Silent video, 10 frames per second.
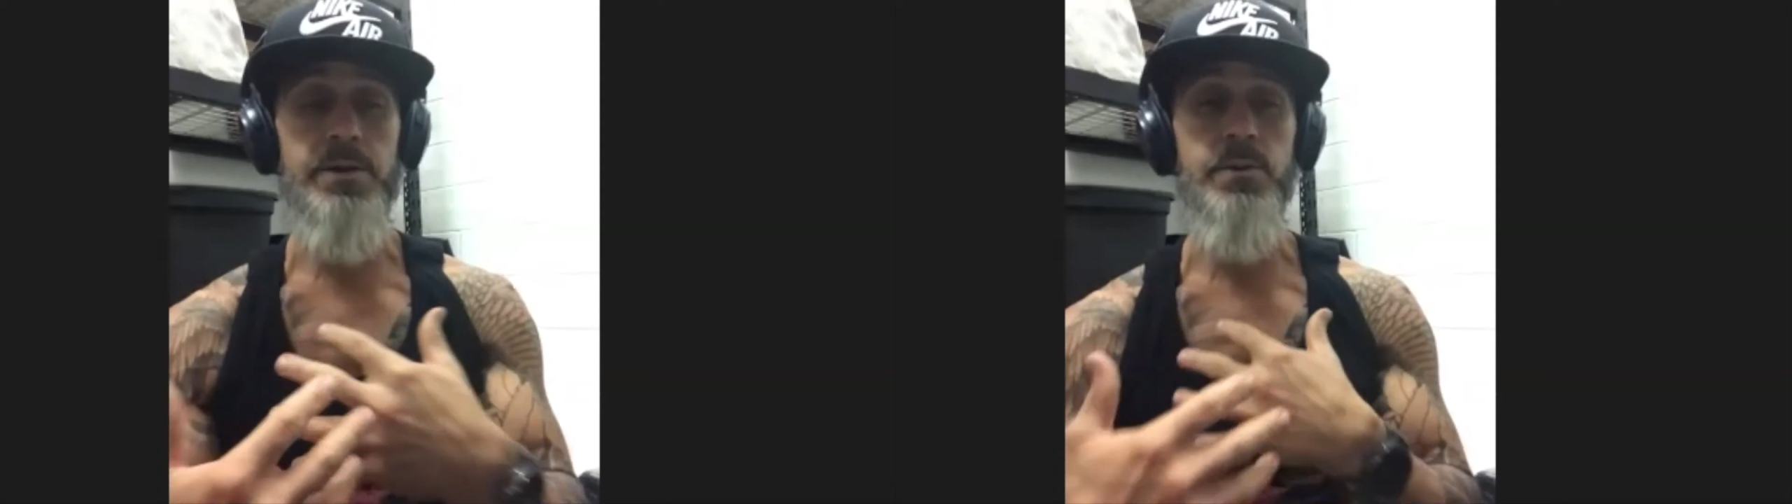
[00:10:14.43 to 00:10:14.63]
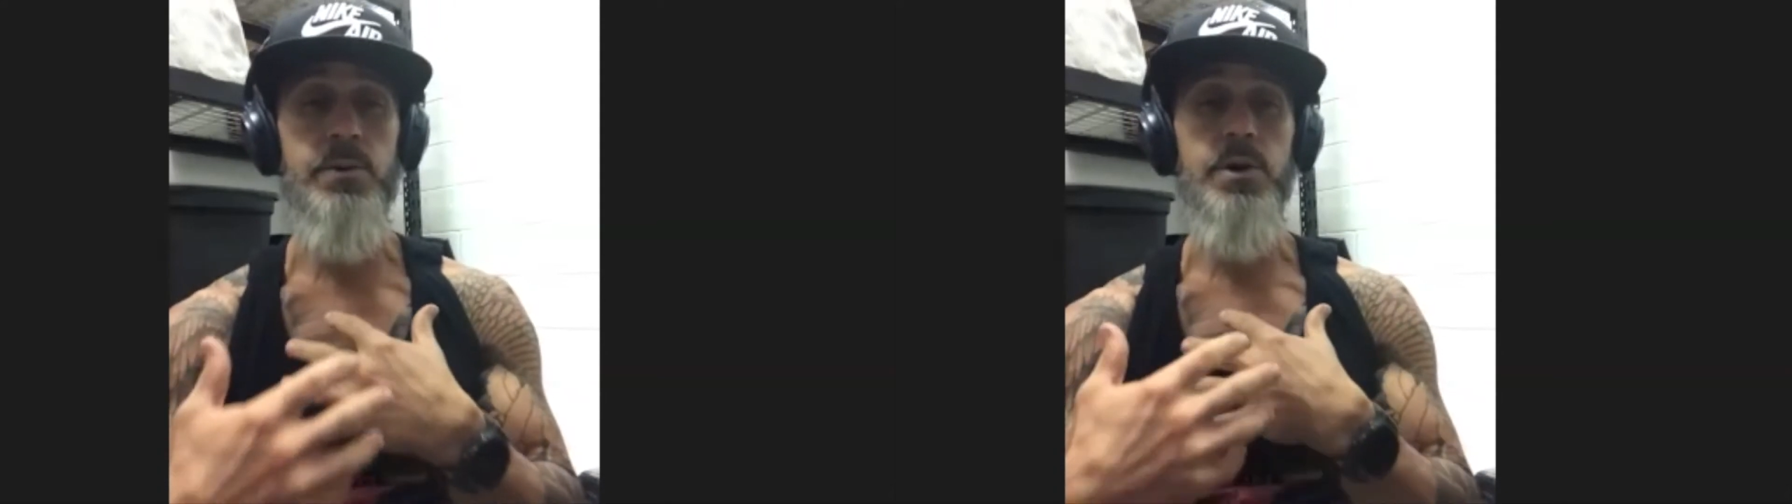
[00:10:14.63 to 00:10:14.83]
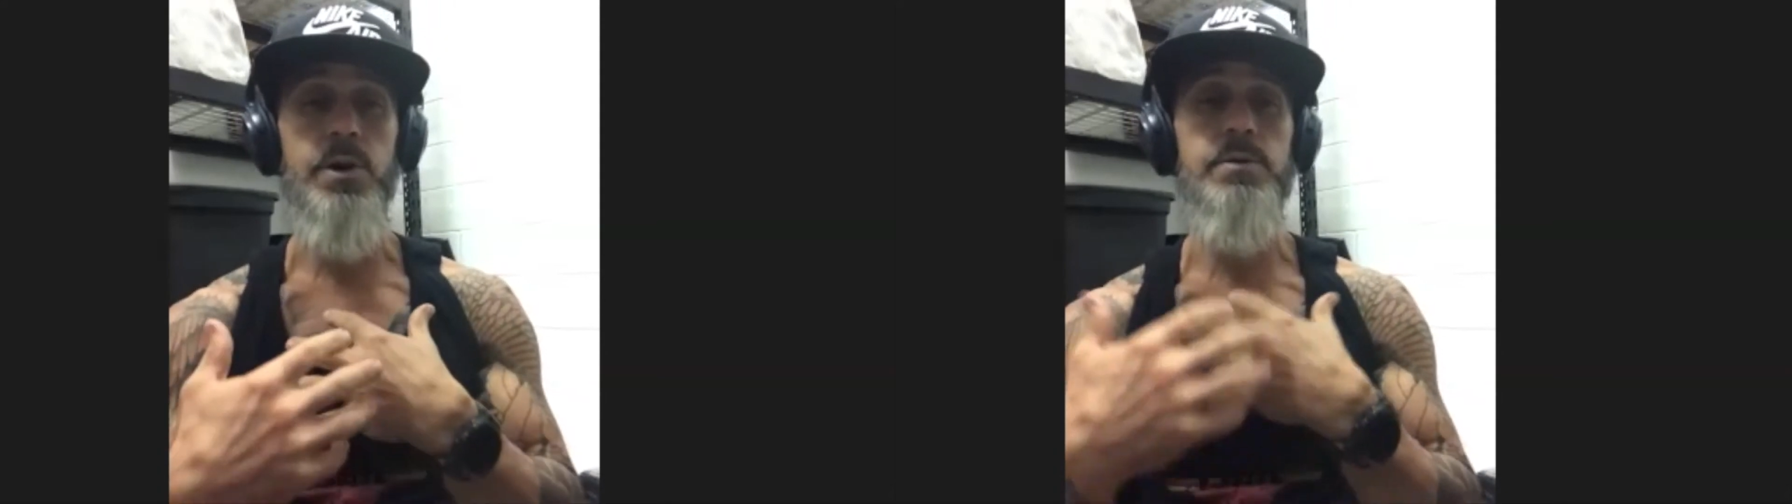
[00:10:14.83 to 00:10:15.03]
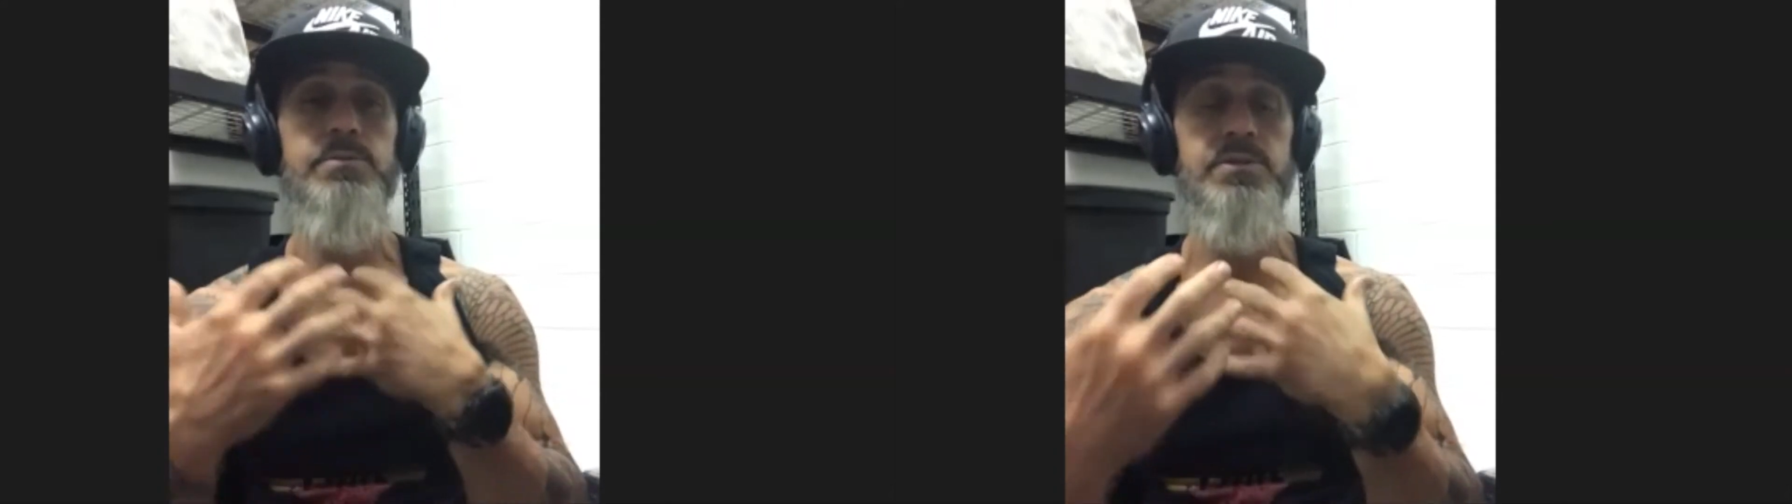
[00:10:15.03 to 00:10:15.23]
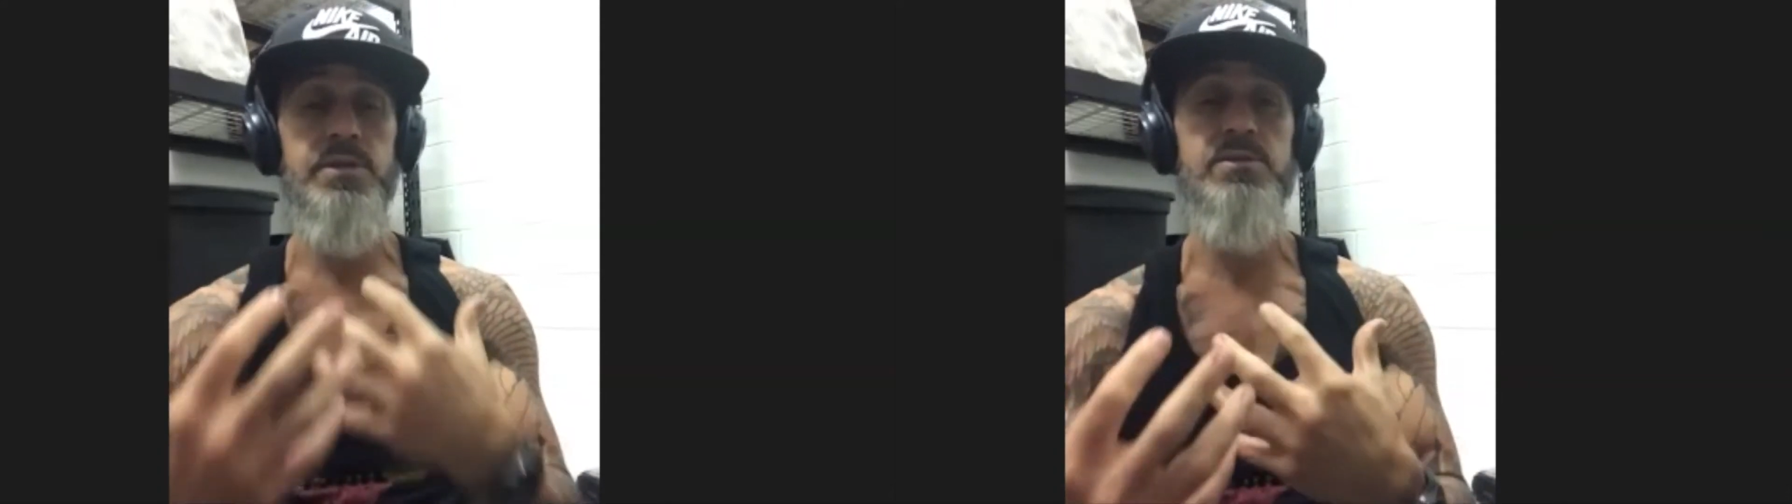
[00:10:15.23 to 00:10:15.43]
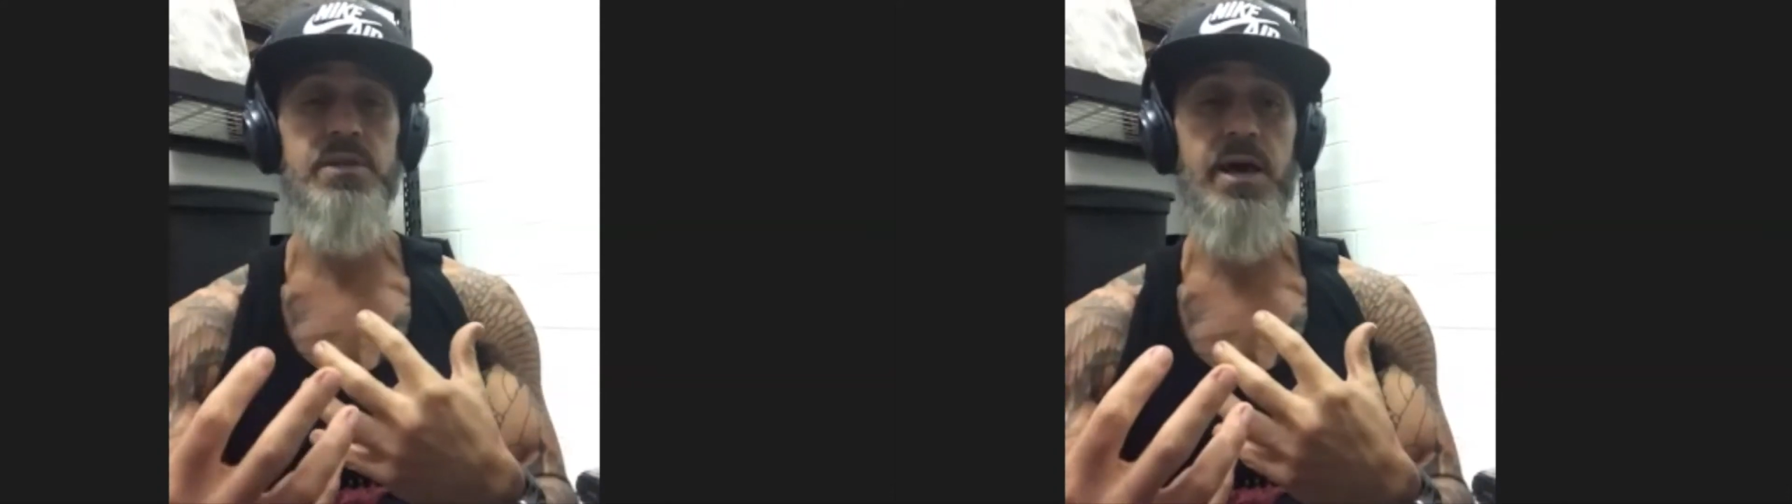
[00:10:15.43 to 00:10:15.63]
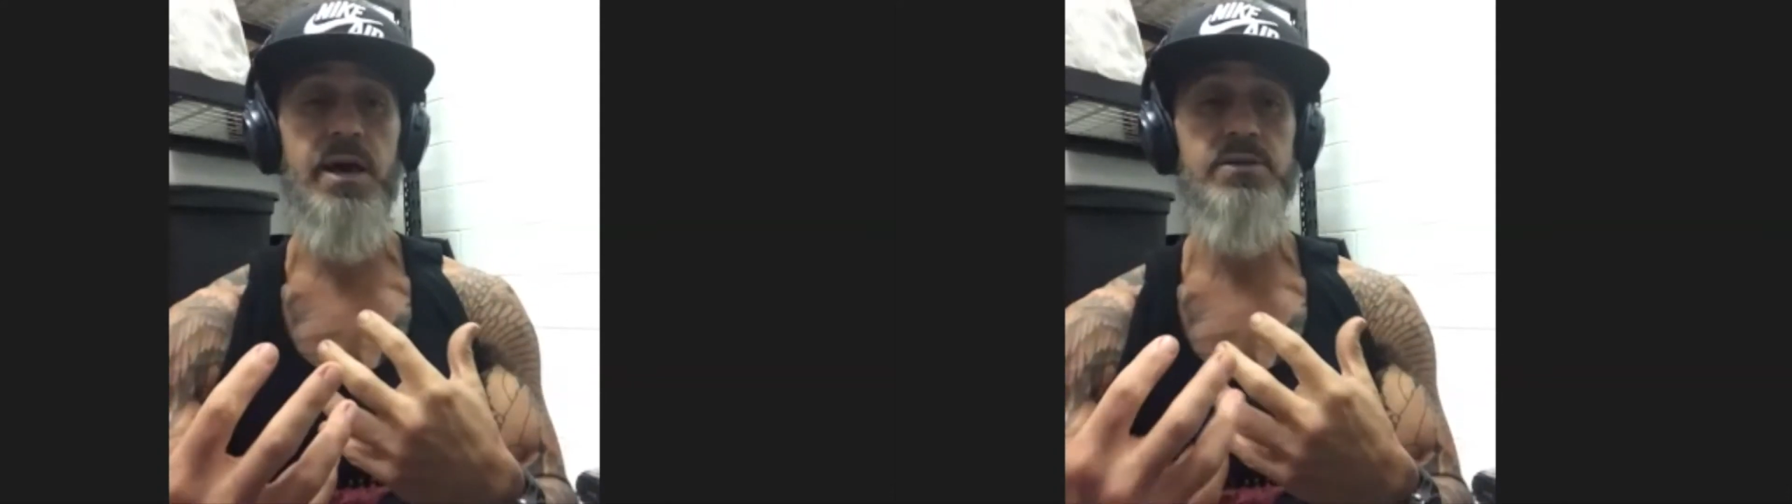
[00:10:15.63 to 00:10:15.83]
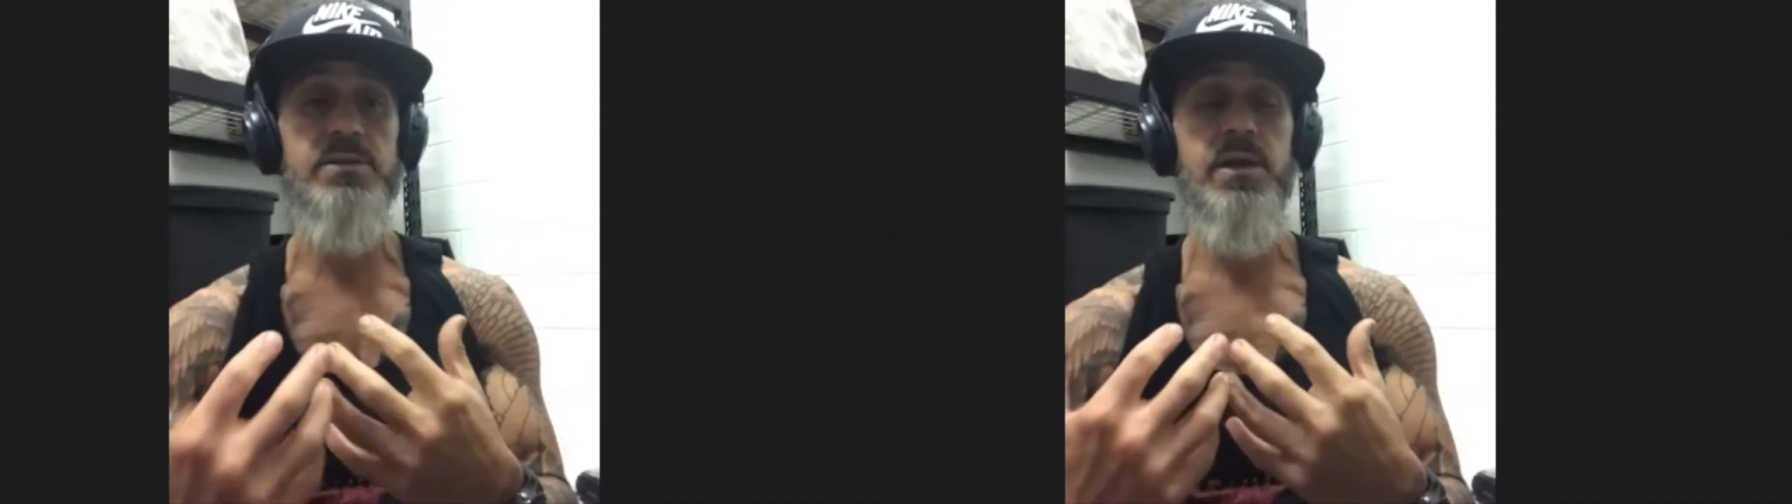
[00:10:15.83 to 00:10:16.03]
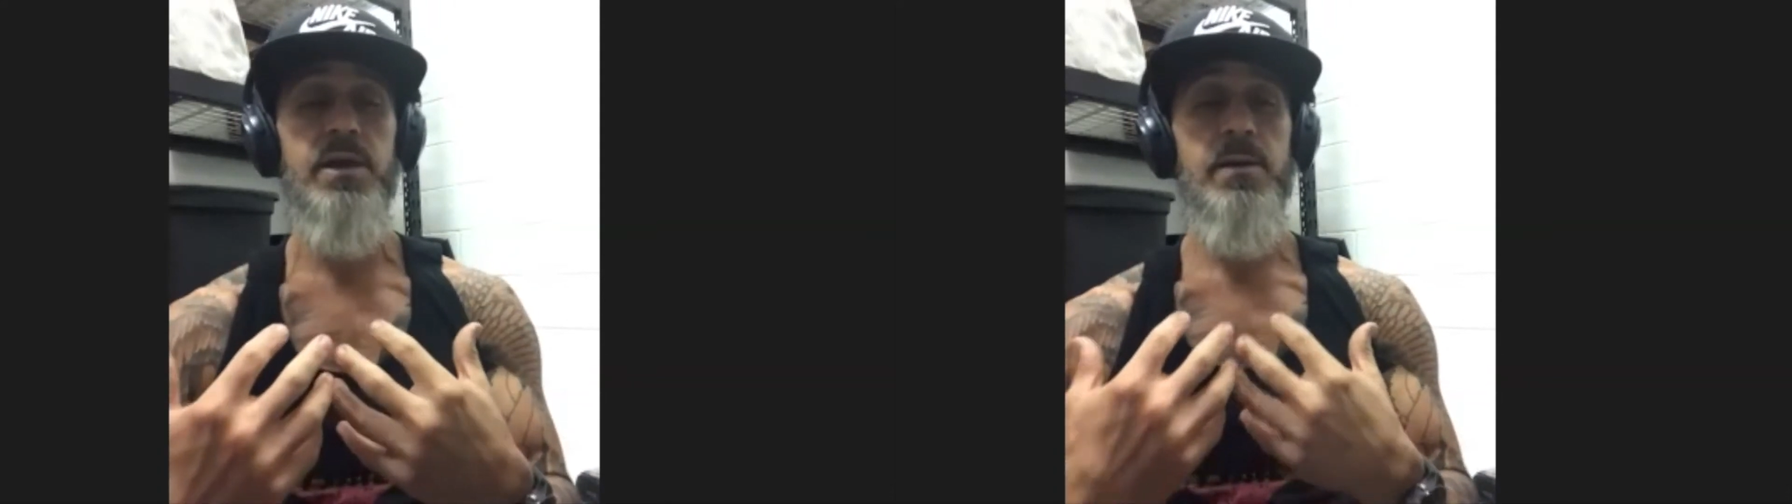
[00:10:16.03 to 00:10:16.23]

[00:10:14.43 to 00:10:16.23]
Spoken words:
your success,